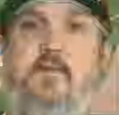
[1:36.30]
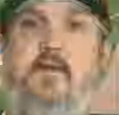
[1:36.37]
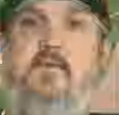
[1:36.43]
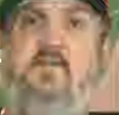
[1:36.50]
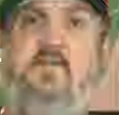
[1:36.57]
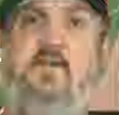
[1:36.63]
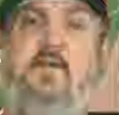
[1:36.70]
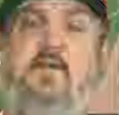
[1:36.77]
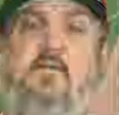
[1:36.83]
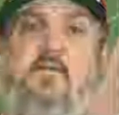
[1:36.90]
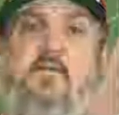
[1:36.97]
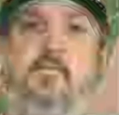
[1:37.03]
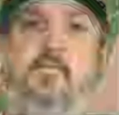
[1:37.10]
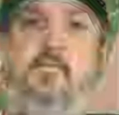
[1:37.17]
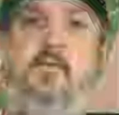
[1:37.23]
isn't
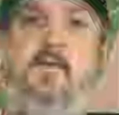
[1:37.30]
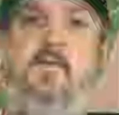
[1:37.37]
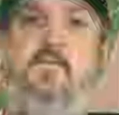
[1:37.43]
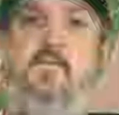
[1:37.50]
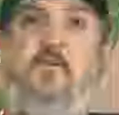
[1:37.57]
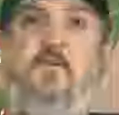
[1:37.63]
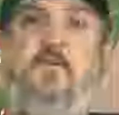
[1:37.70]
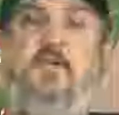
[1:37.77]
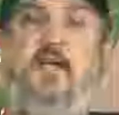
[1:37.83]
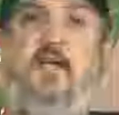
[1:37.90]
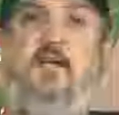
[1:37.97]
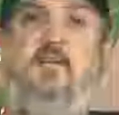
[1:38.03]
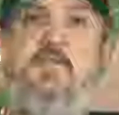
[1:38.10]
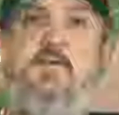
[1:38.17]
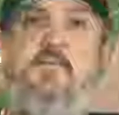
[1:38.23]
a
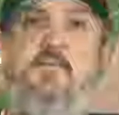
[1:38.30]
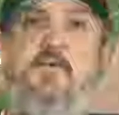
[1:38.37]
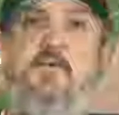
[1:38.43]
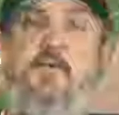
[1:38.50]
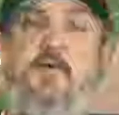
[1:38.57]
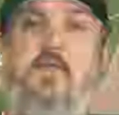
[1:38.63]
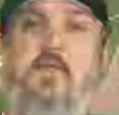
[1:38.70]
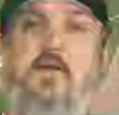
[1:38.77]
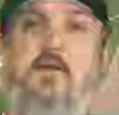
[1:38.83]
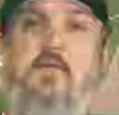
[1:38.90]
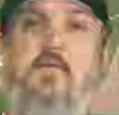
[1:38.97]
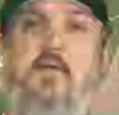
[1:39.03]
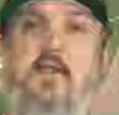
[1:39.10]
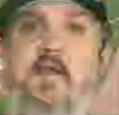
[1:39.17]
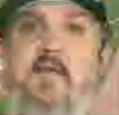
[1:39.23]
differentiation between their
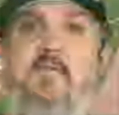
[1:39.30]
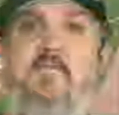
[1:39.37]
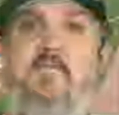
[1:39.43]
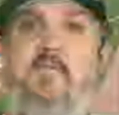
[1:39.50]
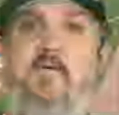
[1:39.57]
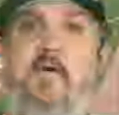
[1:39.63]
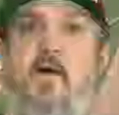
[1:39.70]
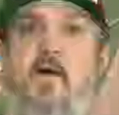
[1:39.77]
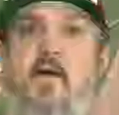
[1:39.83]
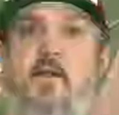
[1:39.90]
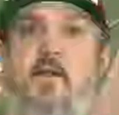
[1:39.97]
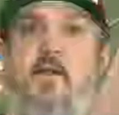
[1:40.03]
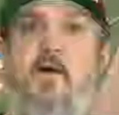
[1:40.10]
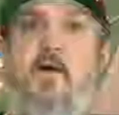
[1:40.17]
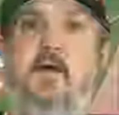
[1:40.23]
relief
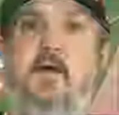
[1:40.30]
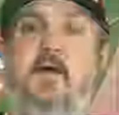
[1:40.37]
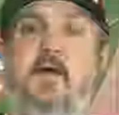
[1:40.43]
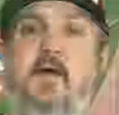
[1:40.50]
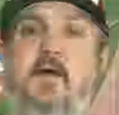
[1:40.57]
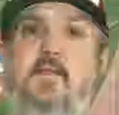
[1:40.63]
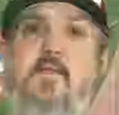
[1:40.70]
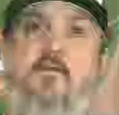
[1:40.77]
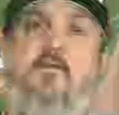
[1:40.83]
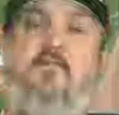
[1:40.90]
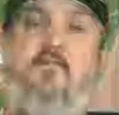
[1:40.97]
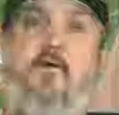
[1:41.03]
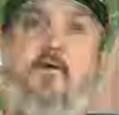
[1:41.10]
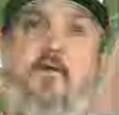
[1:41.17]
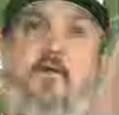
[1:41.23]
grade and their
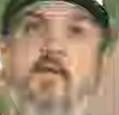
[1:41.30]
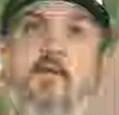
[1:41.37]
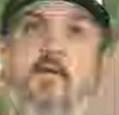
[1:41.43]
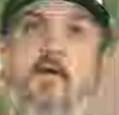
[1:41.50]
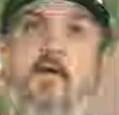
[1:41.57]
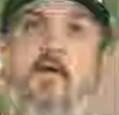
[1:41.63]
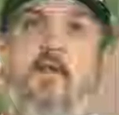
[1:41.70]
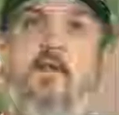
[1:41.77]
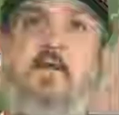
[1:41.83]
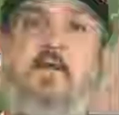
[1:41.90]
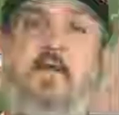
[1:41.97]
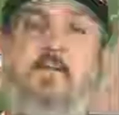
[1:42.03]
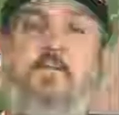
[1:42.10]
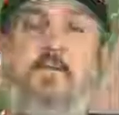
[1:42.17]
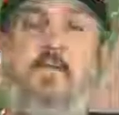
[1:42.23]
starting grade. And
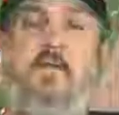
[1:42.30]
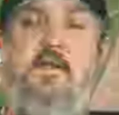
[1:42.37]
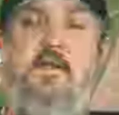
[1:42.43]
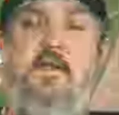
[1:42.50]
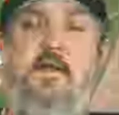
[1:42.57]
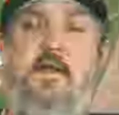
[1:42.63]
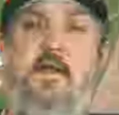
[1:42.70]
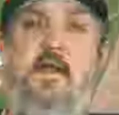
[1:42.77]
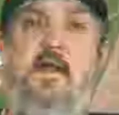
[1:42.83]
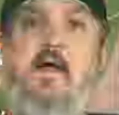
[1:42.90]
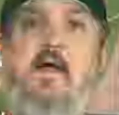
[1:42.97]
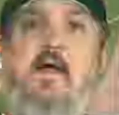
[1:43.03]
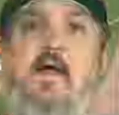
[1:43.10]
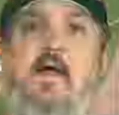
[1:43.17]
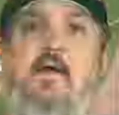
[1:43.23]
typically,
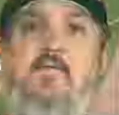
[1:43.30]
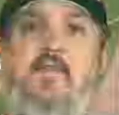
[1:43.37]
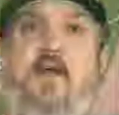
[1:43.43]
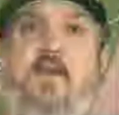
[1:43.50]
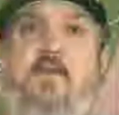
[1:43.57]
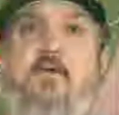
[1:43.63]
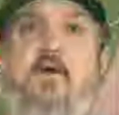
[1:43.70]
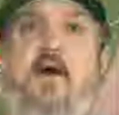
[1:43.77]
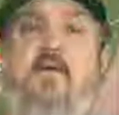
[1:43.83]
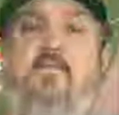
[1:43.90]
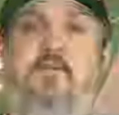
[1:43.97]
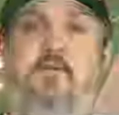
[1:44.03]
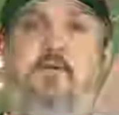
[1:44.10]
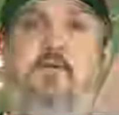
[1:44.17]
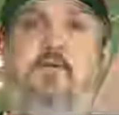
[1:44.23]
if they do
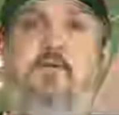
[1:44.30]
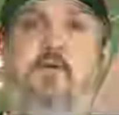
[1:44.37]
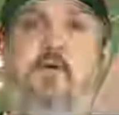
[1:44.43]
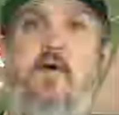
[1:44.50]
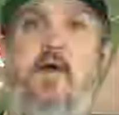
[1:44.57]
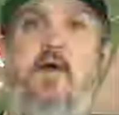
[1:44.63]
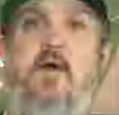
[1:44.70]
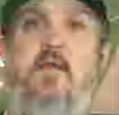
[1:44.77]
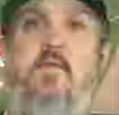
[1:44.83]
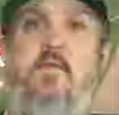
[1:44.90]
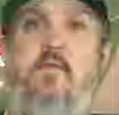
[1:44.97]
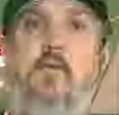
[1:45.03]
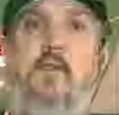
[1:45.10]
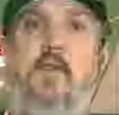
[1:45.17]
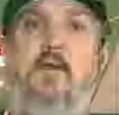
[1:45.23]
have the dual grade, the
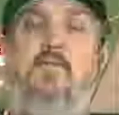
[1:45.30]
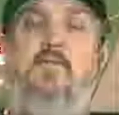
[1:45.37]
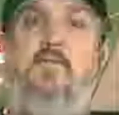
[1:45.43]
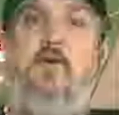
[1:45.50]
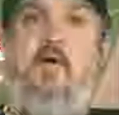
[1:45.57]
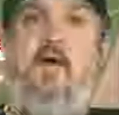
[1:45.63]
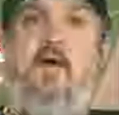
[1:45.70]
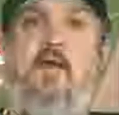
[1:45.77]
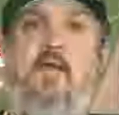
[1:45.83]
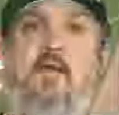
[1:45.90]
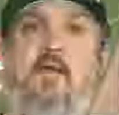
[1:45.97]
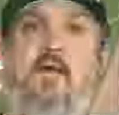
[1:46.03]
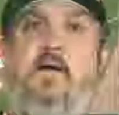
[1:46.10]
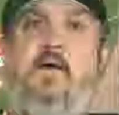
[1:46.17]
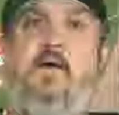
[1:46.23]
relief grade
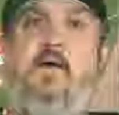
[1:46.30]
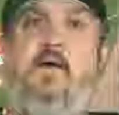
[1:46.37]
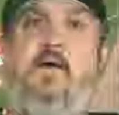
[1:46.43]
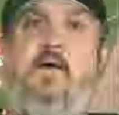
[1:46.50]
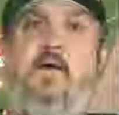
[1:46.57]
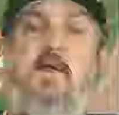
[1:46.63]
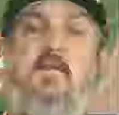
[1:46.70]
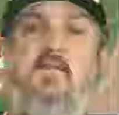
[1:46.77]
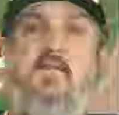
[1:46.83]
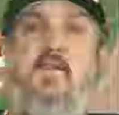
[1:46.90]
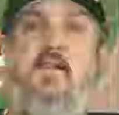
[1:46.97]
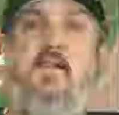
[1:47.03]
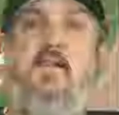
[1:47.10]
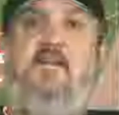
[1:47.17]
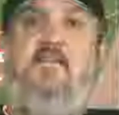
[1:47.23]
is
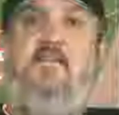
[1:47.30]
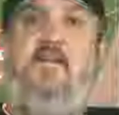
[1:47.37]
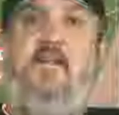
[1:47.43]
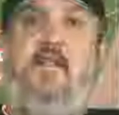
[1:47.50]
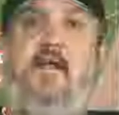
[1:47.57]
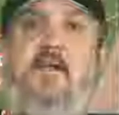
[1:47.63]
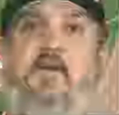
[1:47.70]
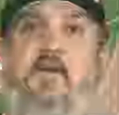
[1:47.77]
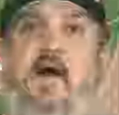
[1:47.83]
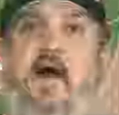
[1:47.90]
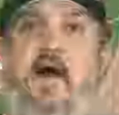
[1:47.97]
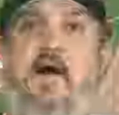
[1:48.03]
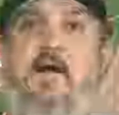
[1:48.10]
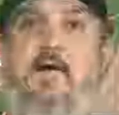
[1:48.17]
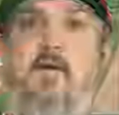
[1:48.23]
at least a letter
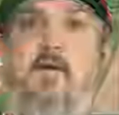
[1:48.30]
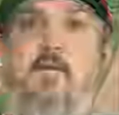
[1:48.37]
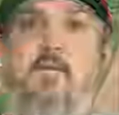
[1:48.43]
higher.